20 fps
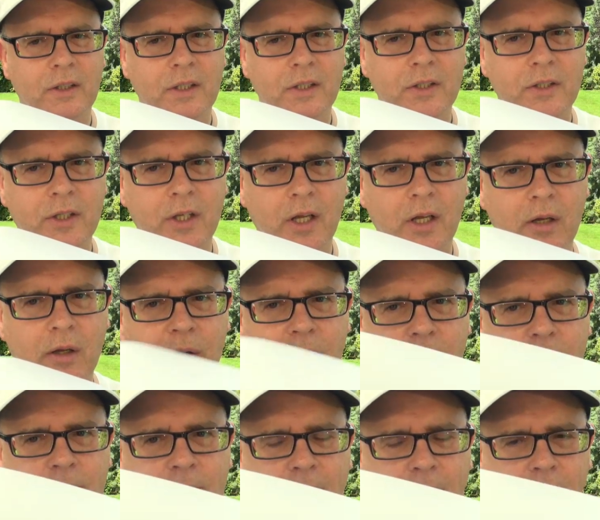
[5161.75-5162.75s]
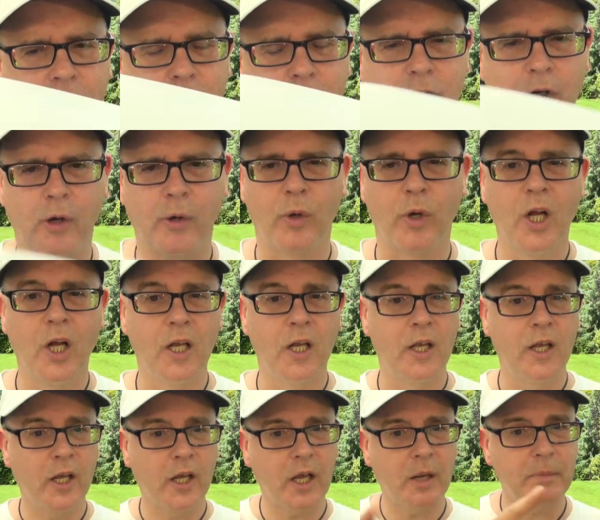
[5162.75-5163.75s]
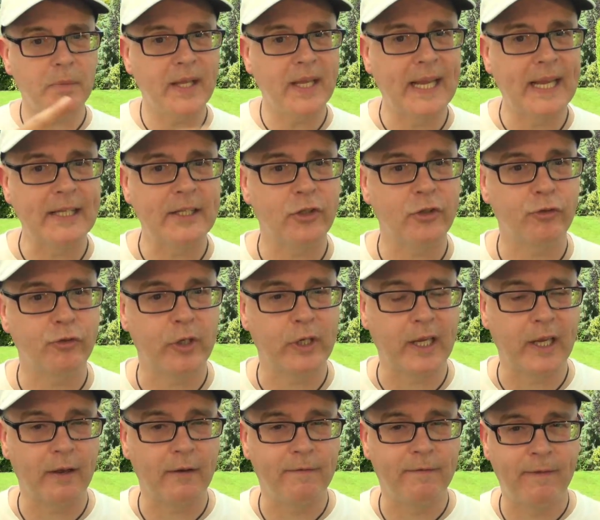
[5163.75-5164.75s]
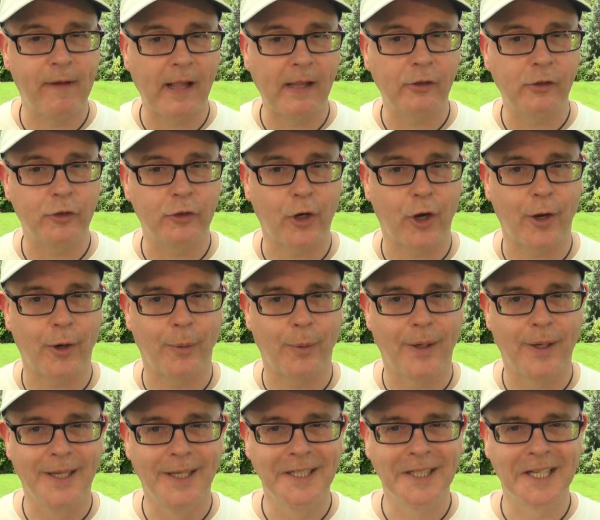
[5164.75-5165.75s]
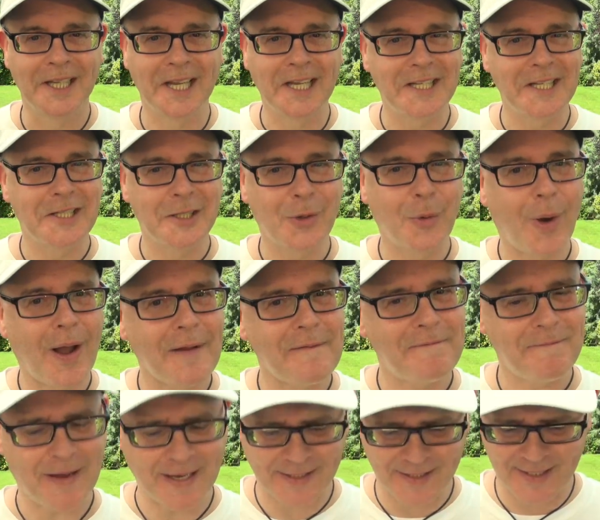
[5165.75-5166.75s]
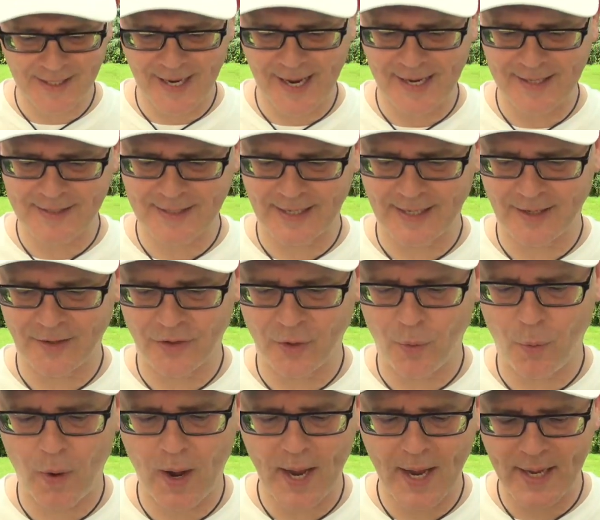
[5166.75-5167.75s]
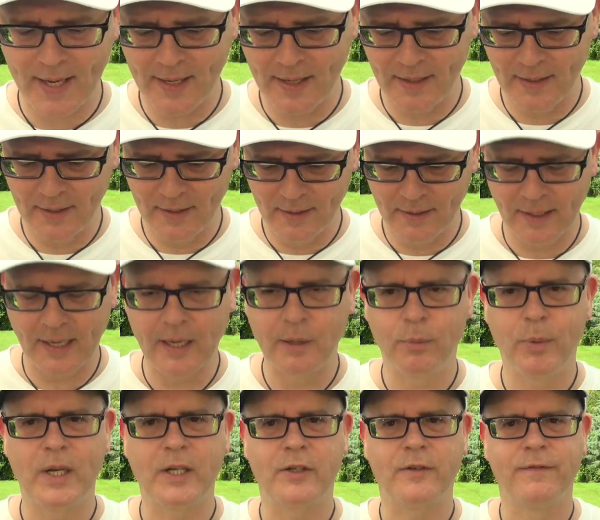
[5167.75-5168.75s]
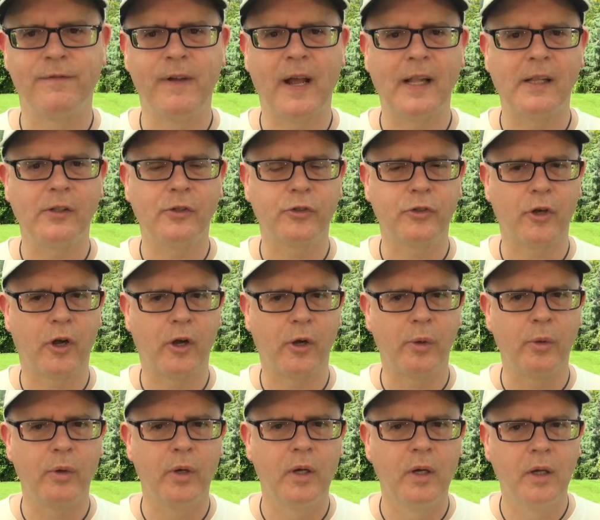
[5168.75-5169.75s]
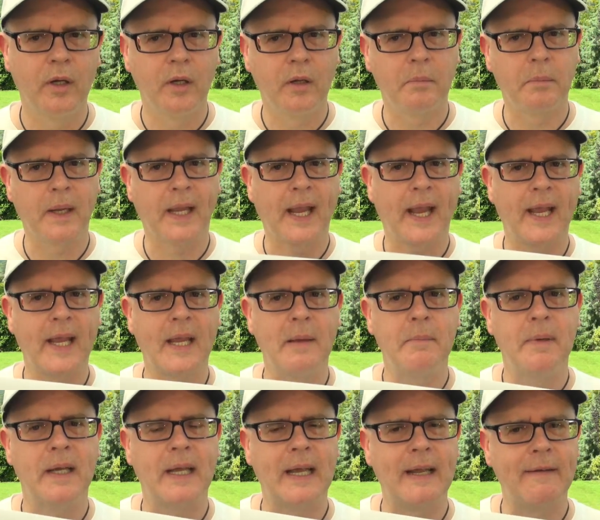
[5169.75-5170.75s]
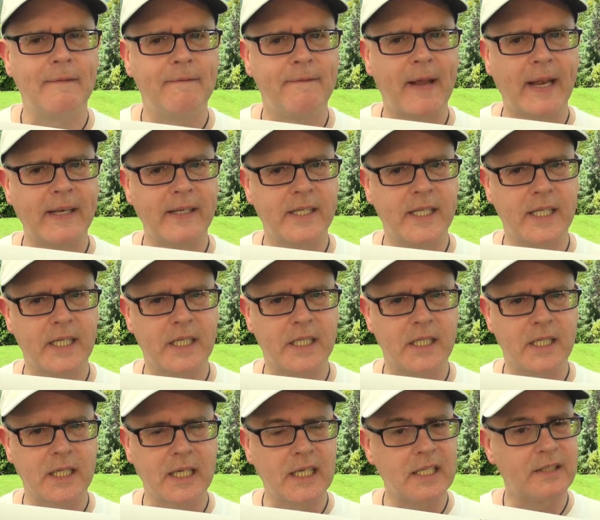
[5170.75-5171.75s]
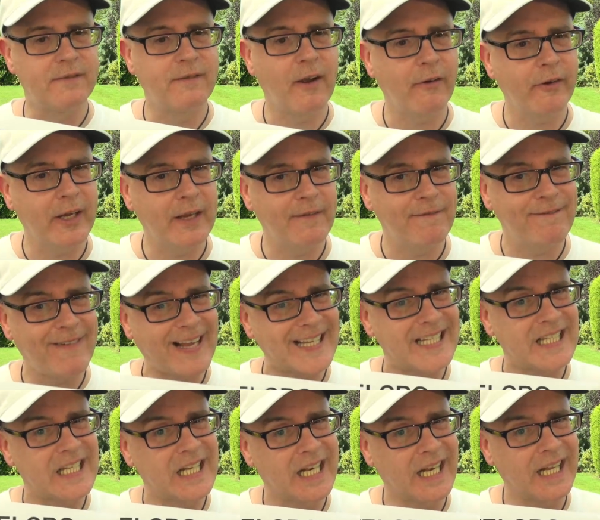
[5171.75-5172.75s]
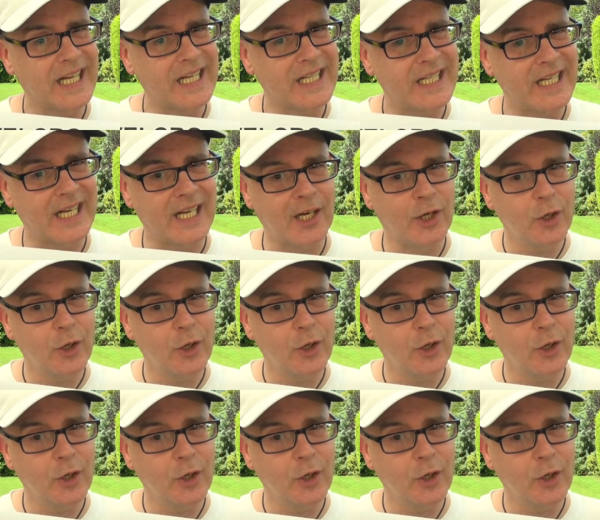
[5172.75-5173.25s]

So Velcro, look up the history of Velcro. It is quite fascinating. The way in which Velcro became invented is very fascinating.